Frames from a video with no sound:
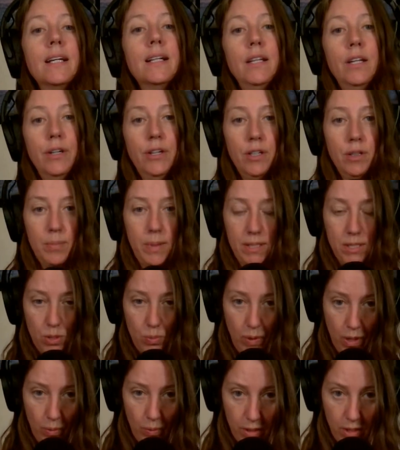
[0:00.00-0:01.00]
Hermits,
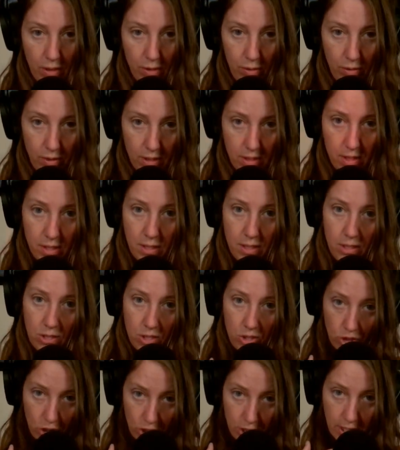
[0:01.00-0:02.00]
where when you
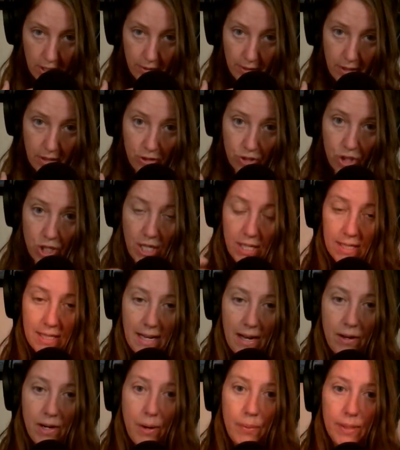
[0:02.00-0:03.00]
tilt your chin
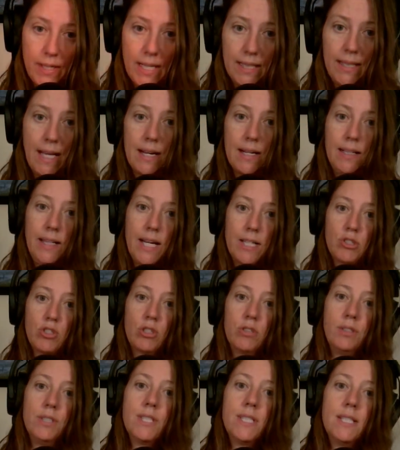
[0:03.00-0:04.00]
down, I would get that
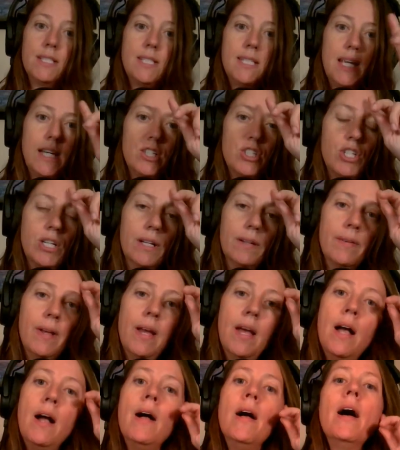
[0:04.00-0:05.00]
electrical sensation.
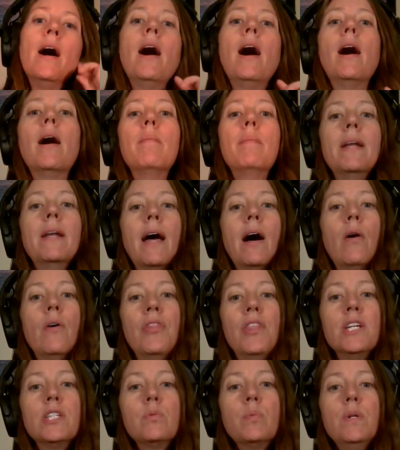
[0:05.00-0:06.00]
Now,
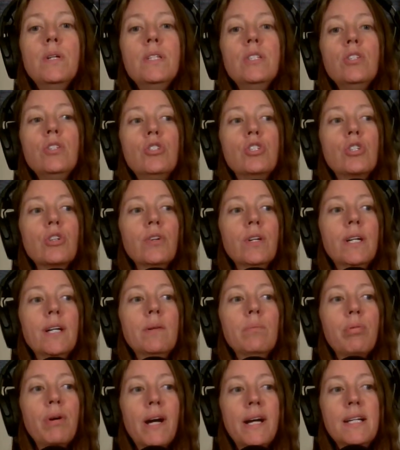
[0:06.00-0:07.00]
this was during
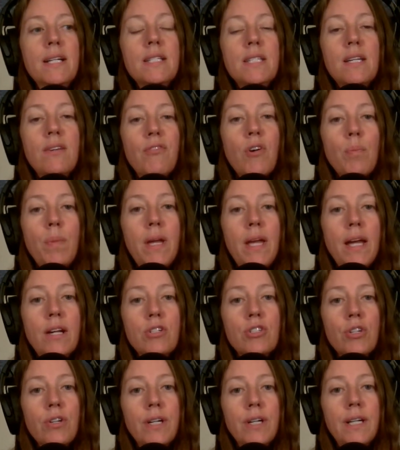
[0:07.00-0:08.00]
pregnancy for me and
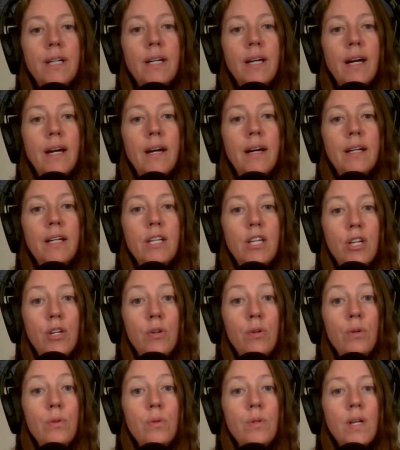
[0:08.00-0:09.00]
during an
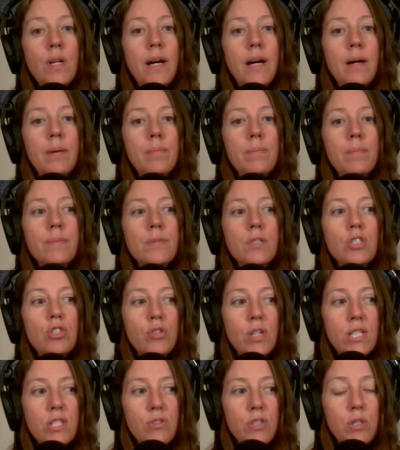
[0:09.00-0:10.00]
acute
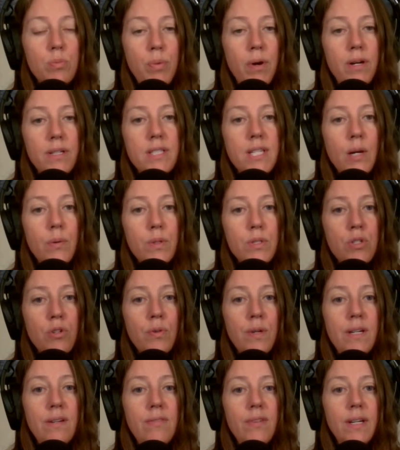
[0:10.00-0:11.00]
stress response. I was
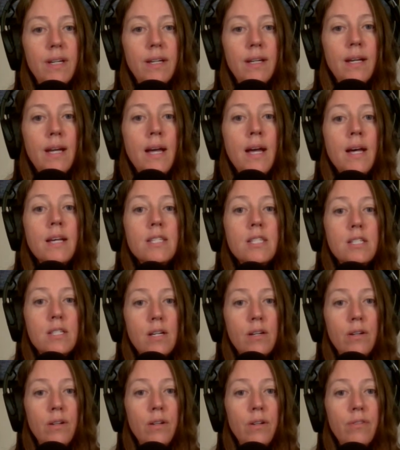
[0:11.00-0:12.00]
grieving
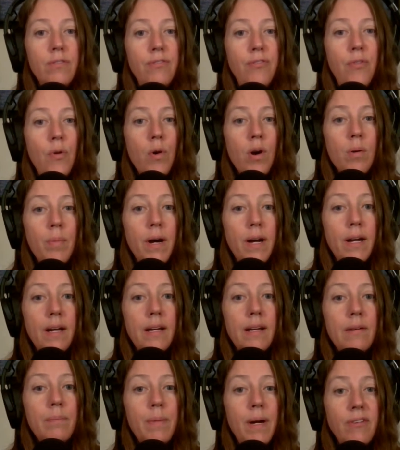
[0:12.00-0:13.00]
still for
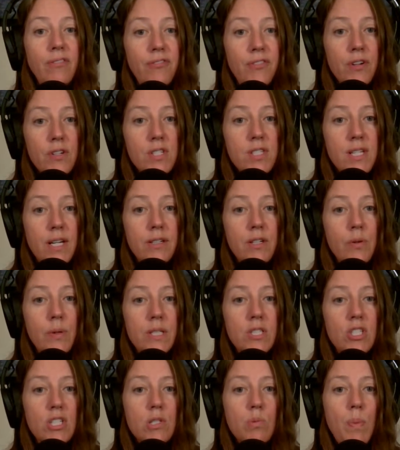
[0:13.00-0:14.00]
my first son who had
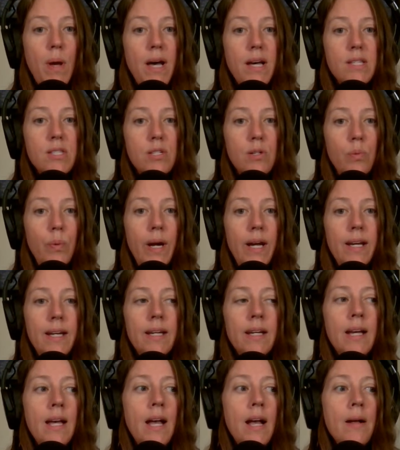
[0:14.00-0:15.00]
just passed away.
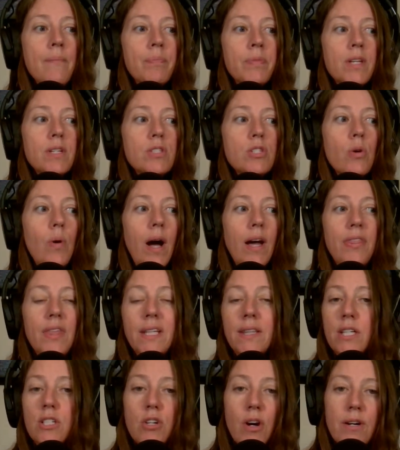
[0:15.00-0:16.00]
So I think
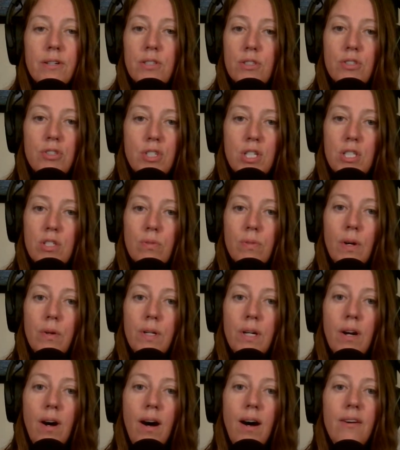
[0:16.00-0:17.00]
the doctors just wrote it
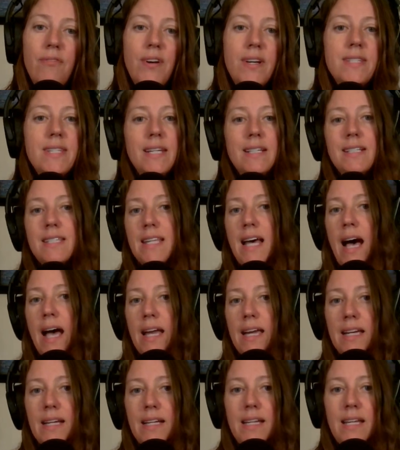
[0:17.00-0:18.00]
off as
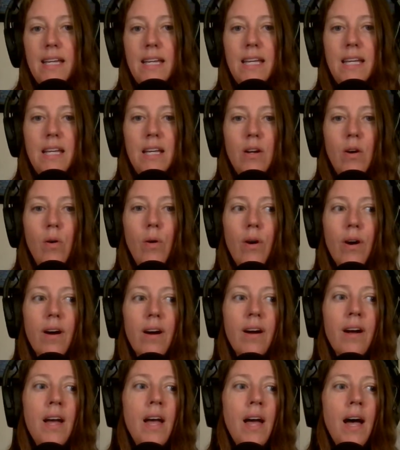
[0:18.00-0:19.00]
anxiety
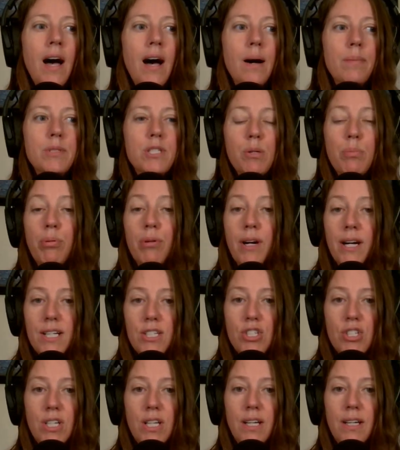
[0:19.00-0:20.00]
or
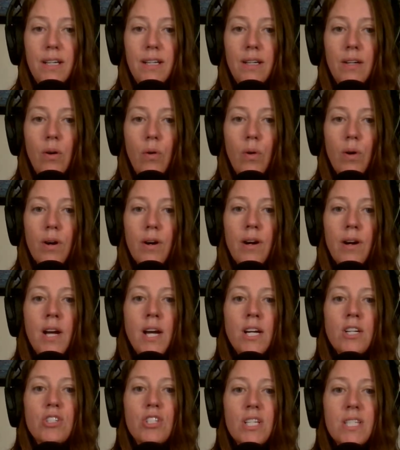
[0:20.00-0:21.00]
depression or
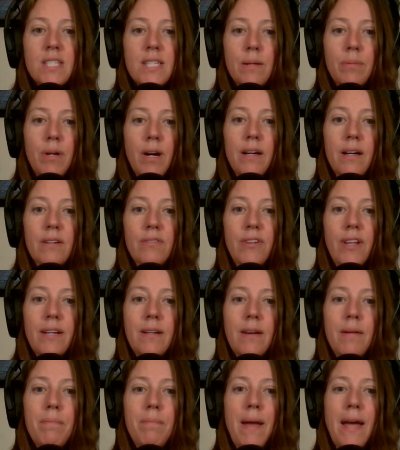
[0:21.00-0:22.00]
just some kind of
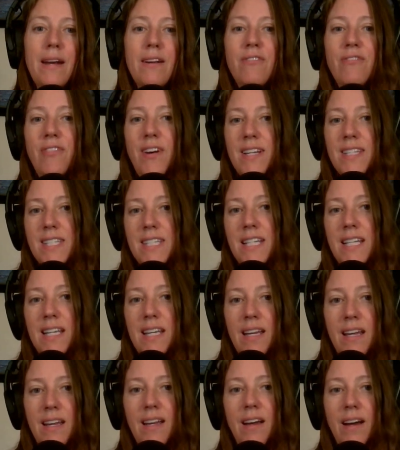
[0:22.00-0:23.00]
like
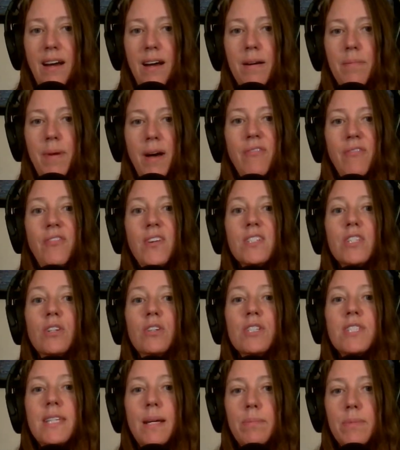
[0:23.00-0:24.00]
manifesting a physical
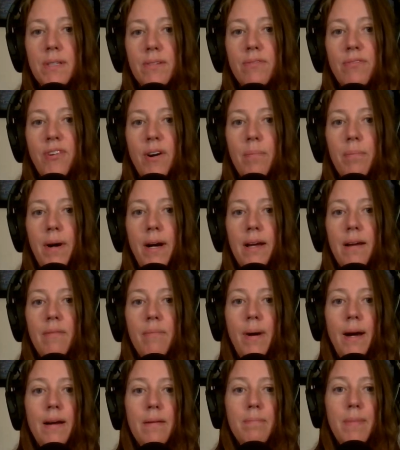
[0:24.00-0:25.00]
symptom from
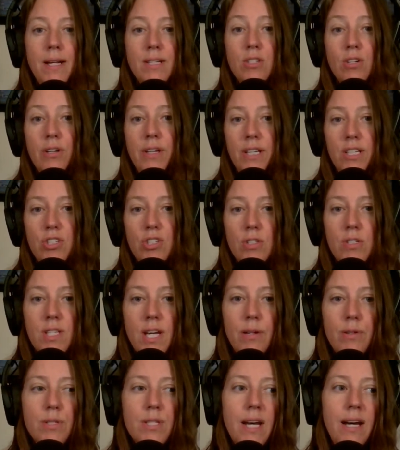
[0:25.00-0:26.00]
my mental issues
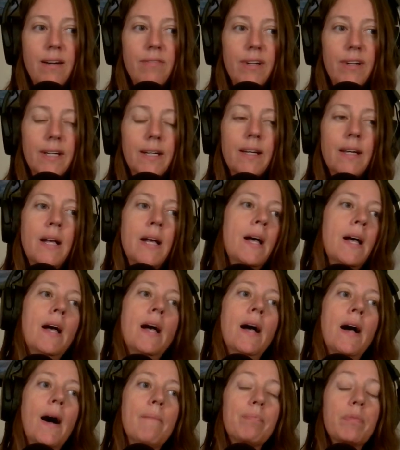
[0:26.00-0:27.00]
I was having.
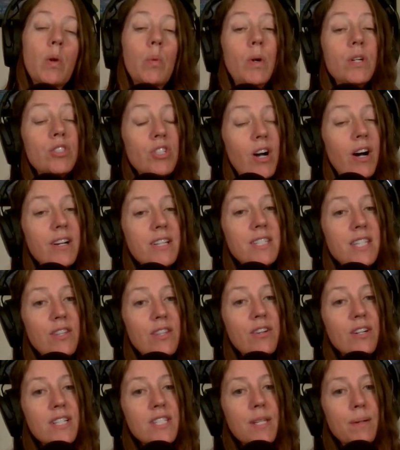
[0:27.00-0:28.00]
Which honestly,
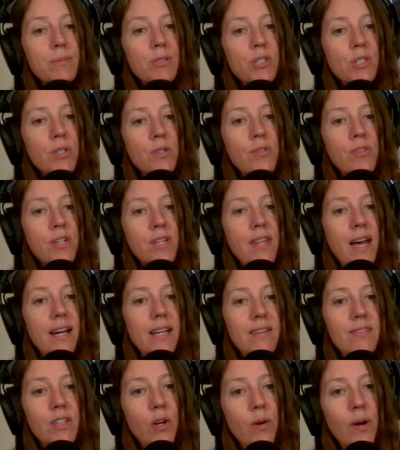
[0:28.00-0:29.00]
there is some truth to that,
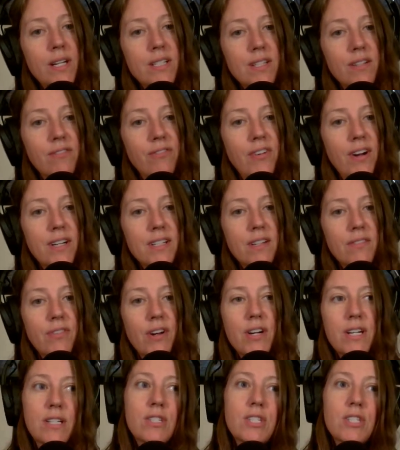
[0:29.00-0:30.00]
even though I did find it
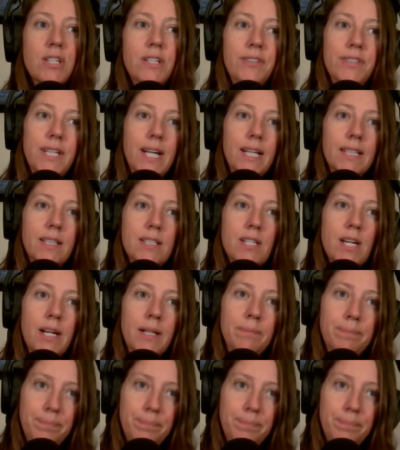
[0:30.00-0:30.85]
very insulting at the time.